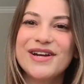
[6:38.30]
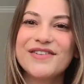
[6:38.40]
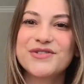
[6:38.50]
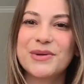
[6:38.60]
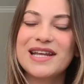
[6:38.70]

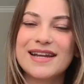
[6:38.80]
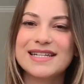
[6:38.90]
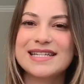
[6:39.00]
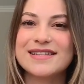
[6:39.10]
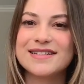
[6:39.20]
of
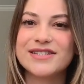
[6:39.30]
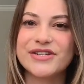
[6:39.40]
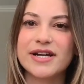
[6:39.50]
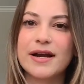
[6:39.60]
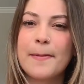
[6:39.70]
2019 this
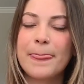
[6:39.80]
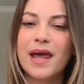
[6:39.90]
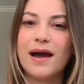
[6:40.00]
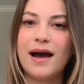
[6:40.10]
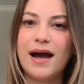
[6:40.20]
year,
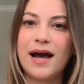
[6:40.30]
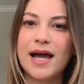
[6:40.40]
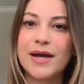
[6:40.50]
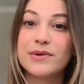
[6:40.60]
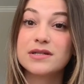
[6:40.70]

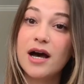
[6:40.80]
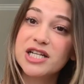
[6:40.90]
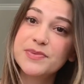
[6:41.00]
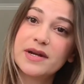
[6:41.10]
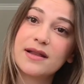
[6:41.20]
I was
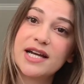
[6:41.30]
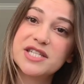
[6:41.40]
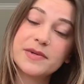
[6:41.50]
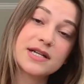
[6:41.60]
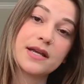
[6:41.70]

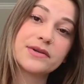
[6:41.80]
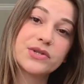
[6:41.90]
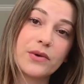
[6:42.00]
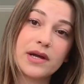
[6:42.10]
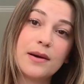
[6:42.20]
hospitalized because I was
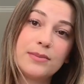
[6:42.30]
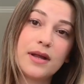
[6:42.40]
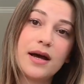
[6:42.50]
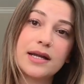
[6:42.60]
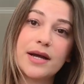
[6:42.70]
throwing up
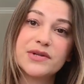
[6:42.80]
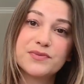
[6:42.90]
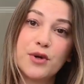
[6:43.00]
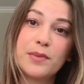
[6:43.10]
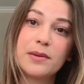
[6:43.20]
blood and I was
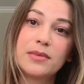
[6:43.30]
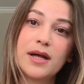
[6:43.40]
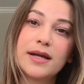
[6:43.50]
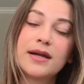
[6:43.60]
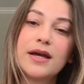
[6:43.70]
pooping
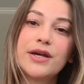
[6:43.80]
blood.